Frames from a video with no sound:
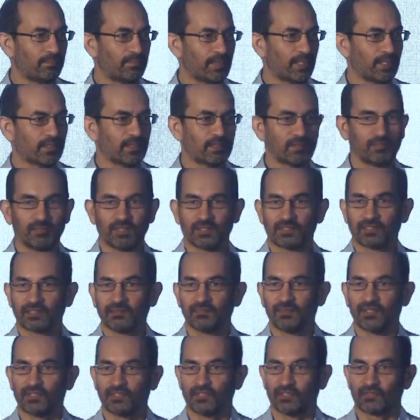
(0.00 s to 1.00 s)
in bits
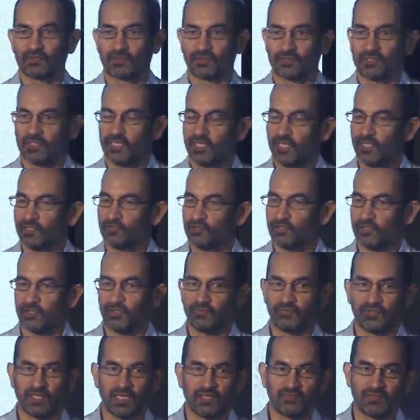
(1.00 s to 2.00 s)
and pieces through the day, so
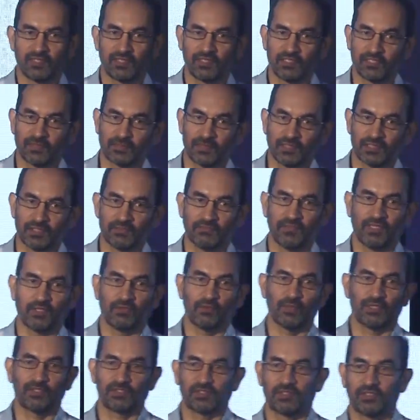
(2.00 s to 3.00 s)
if you have any specific
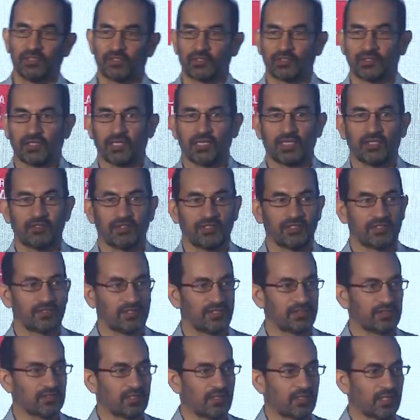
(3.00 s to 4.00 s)
questions as to how these
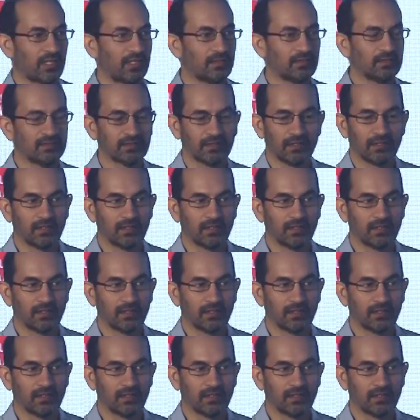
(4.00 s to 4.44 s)
things are run,